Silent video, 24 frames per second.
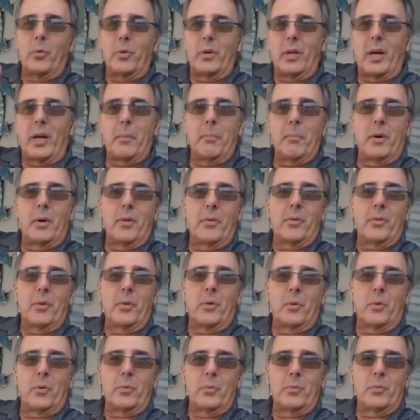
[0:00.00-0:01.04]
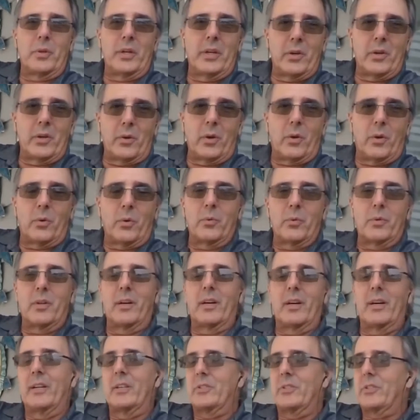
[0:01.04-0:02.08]
9-month-old,
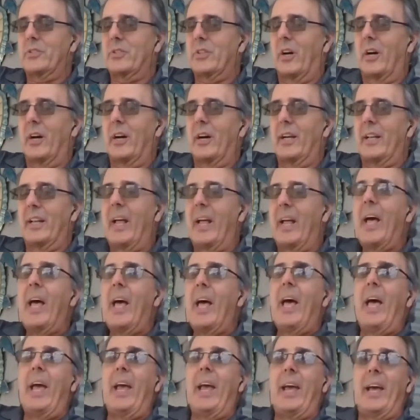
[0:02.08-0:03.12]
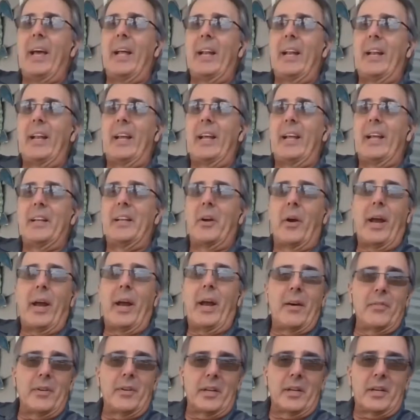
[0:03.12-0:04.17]
year-old son, and they're
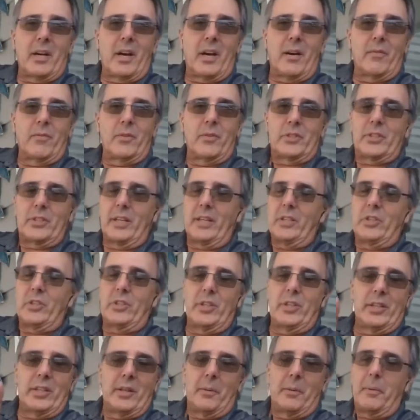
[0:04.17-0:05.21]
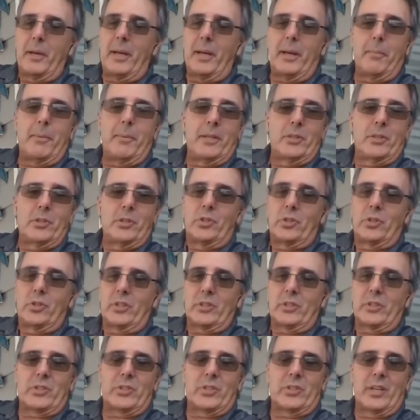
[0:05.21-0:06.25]
having a conversation, and the baby's
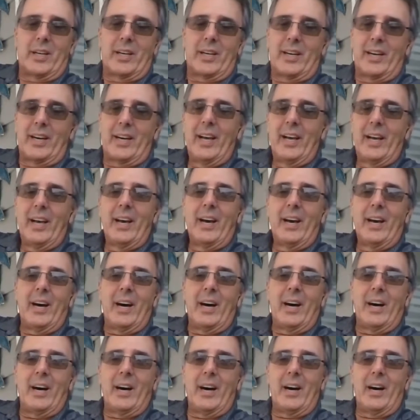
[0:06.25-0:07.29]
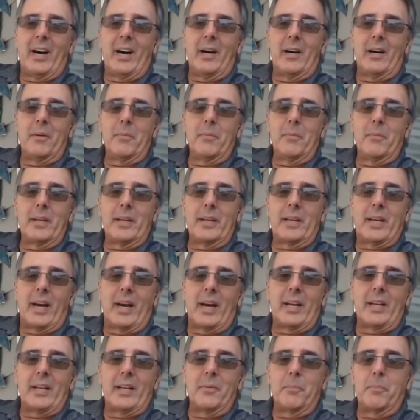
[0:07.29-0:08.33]
just kind
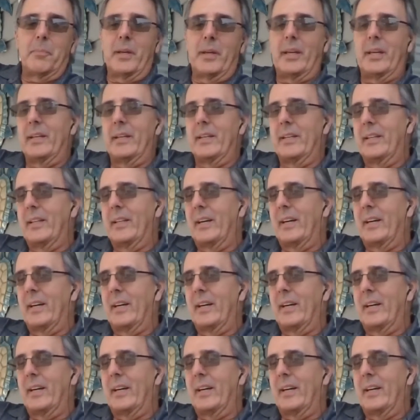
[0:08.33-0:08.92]
of being